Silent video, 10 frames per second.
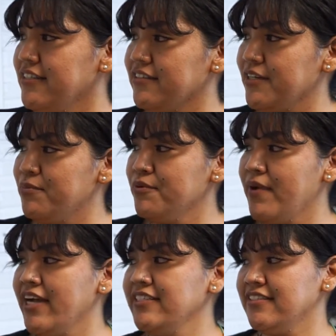so I put
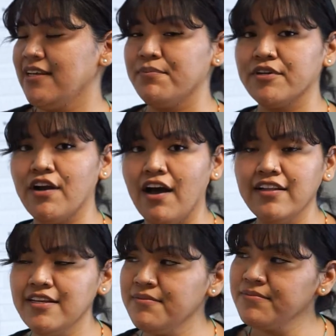mine in separate
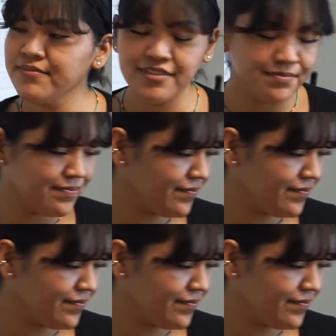columns.